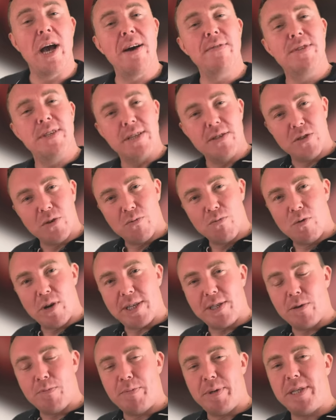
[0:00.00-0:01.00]
have seen some
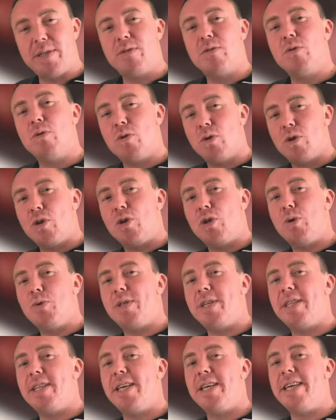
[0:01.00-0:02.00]
recipes
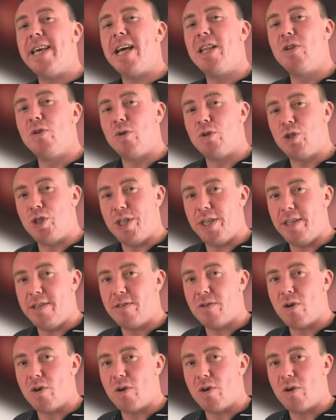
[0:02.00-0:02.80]
using the yellow cheese